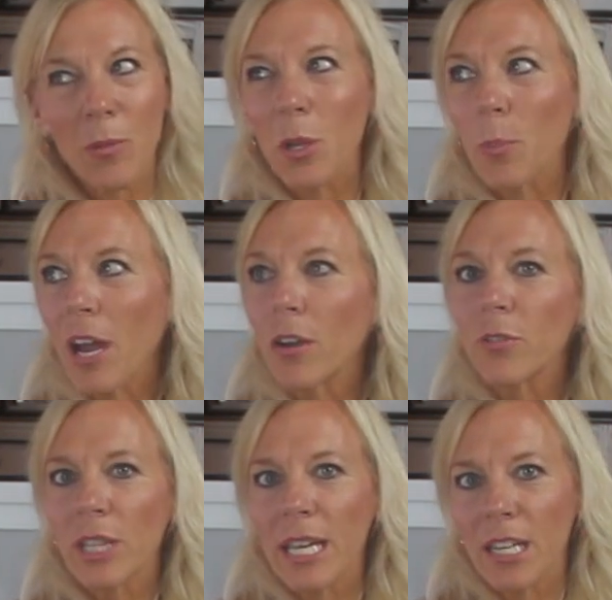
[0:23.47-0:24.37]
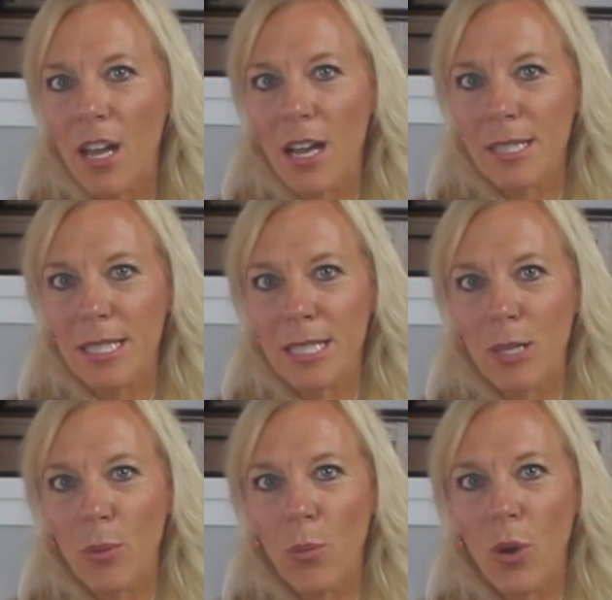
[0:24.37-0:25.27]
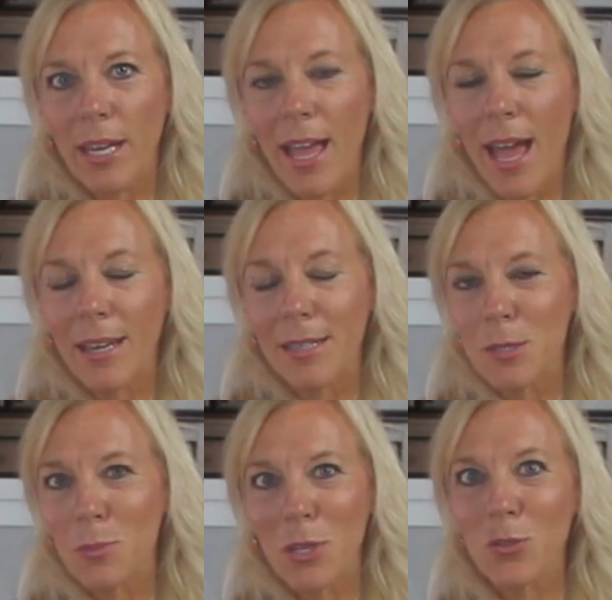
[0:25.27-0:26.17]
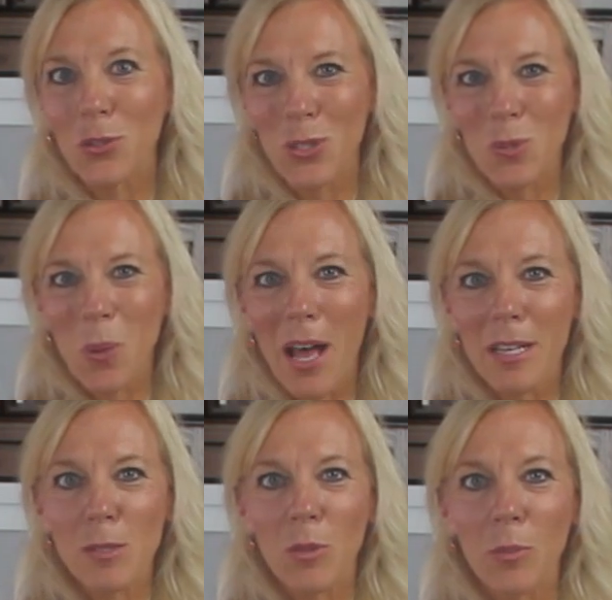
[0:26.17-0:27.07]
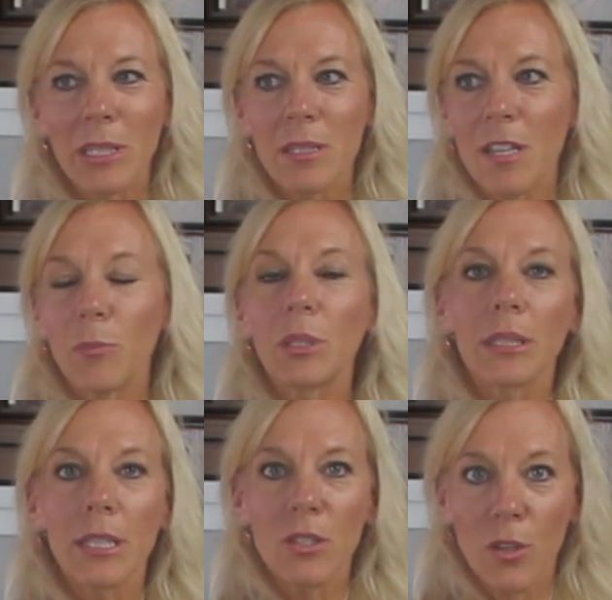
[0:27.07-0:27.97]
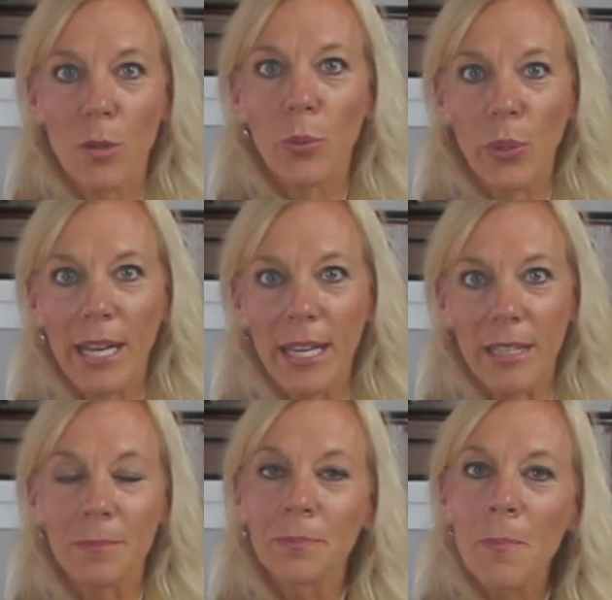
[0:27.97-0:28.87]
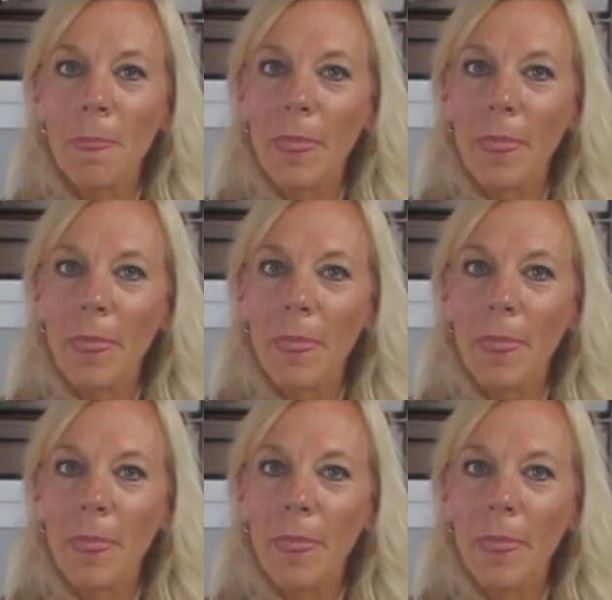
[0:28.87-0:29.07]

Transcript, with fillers: they're, they're, powerful antioxidants that we want to add in as much food as possible because they've been linked to the brain.